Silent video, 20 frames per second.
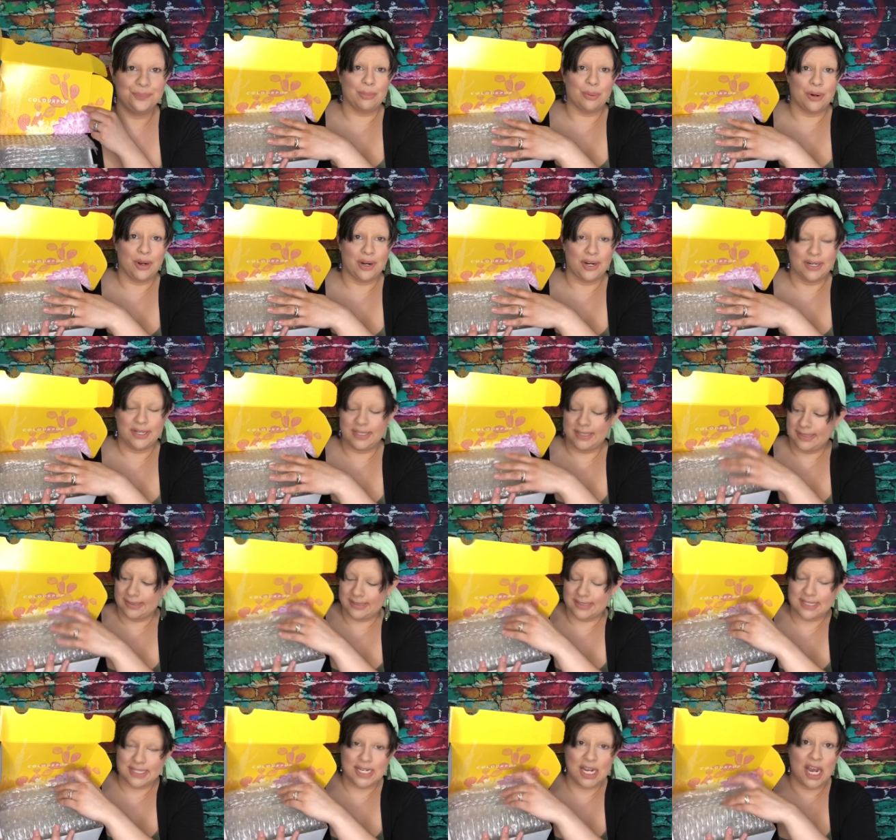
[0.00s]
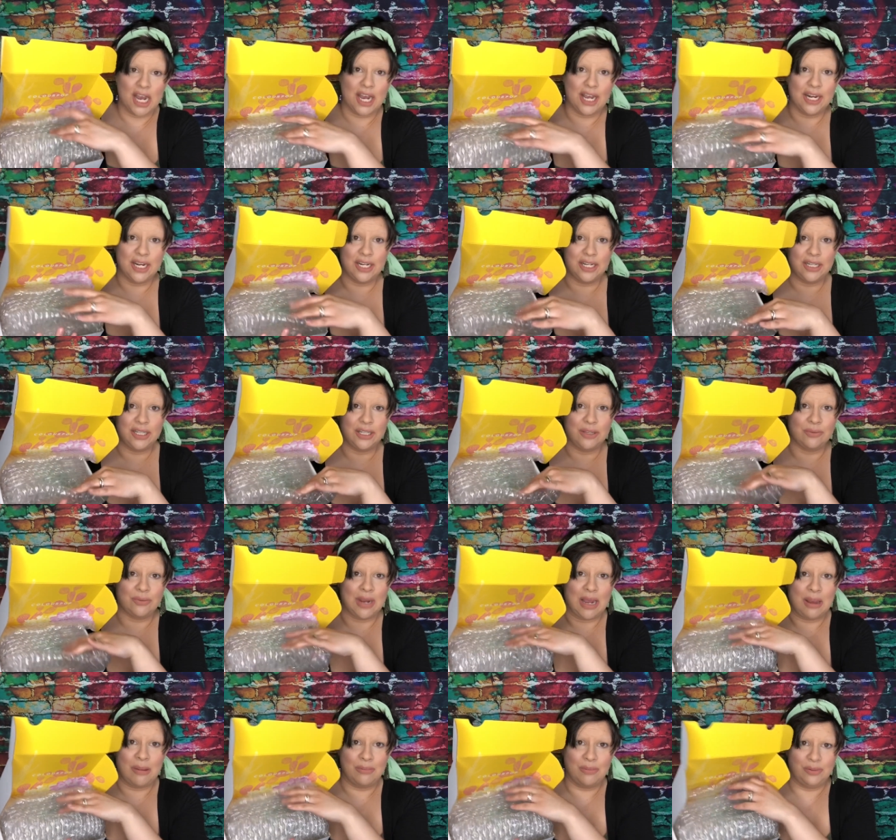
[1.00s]
Product is entirely
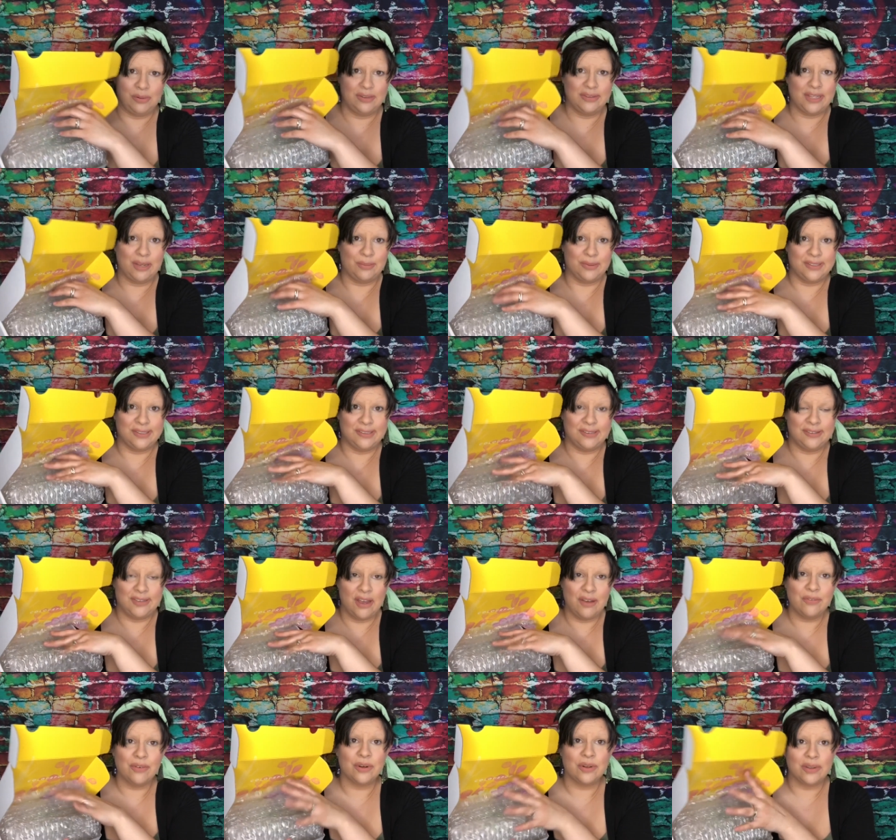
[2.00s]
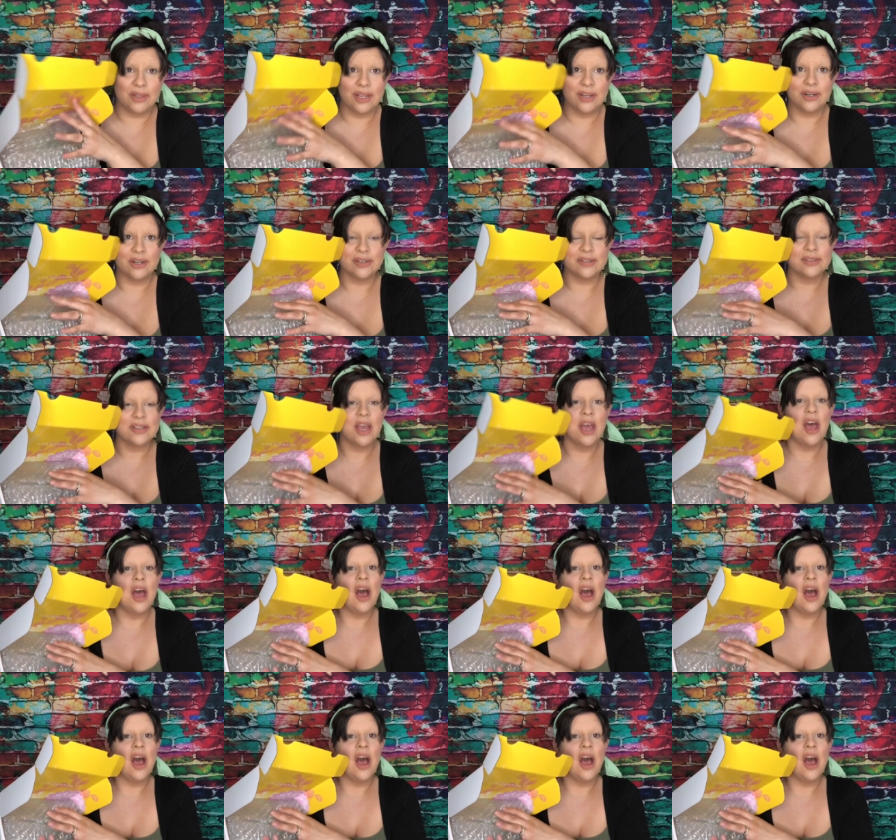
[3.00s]
wrapped, it looks like with several layers